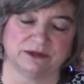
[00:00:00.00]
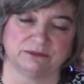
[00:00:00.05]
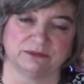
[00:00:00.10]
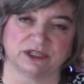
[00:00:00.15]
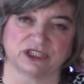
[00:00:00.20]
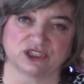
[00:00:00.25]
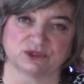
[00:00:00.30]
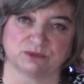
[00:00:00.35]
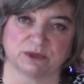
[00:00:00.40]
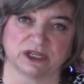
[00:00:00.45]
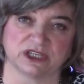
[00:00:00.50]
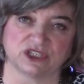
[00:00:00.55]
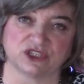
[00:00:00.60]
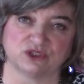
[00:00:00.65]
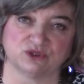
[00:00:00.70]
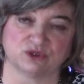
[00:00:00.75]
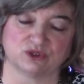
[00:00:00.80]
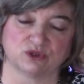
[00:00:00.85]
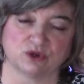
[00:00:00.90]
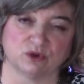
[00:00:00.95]
which makes
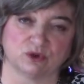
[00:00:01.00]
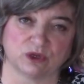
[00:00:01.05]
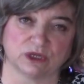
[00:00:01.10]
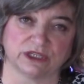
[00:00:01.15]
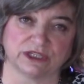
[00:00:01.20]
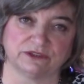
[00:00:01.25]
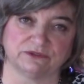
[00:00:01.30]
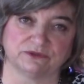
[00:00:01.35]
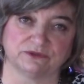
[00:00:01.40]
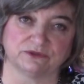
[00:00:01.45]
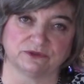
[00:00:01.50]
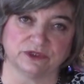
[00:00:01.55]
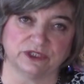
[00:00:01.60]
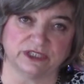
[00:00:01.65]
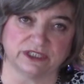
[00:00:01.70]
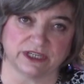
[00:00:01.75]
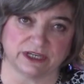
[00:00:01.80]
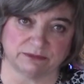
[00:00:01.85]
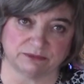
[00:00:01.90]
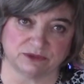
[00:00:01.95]
you totally
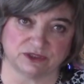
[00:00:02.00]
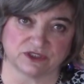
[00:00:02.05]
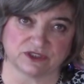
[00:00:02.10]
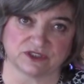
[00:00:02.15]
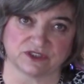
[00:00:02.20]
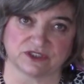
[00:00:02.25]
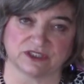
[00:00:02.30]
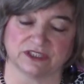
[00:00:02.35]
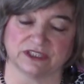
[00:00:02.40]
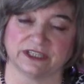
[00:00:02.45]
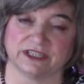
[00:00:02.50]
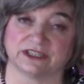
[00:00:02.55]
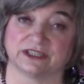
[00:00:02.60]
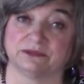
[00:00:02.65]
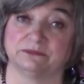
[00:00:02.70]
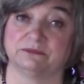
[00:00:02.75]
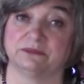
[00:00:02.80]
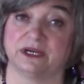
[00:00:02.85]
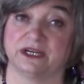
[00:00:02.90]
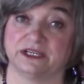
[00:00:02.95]
freed up just to let
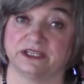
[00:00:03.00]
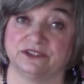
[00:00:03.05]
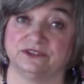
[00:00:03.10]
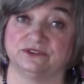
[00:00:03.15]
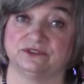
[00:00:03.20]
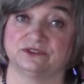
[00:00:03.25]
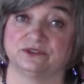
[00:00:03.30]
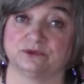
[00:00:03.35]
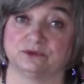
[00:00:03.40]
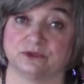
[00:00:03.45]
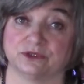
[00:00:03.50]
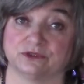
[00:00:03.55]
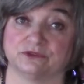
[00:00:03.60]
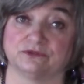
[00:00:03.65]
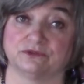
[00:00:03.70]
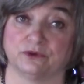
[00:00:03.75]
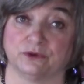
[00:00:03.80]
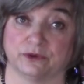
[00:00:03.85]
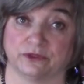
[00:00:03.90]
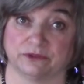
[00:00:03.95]
the mind do the work
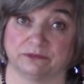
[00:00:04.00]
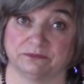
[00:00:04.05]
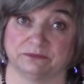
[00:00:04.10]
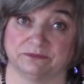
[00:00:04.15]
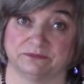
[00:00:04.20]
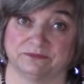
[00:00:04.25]
for them.